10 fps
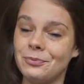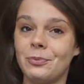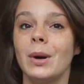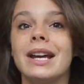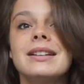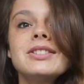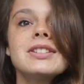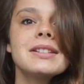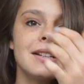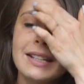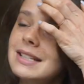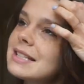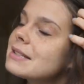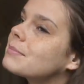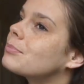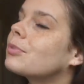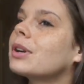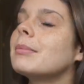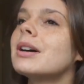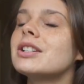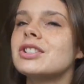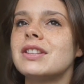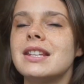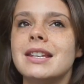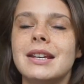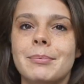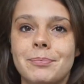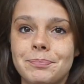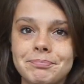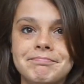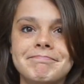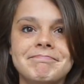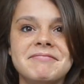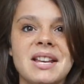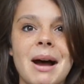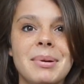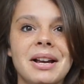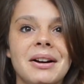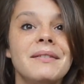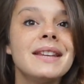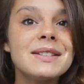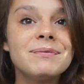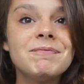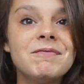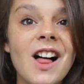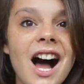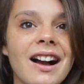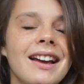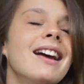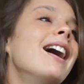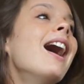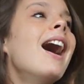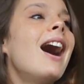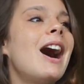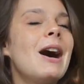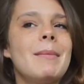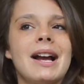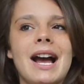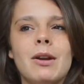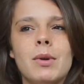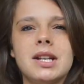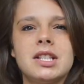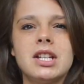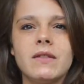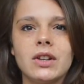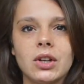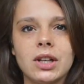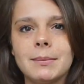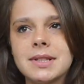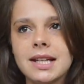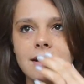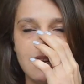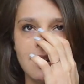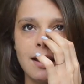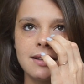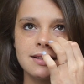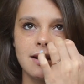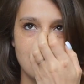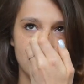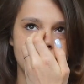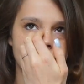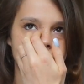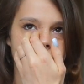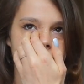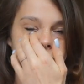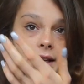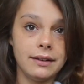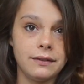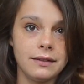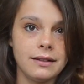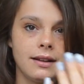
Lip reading: which is pretty much the topic of this vlog. I kind of wanted to give a little update, I guess, on life,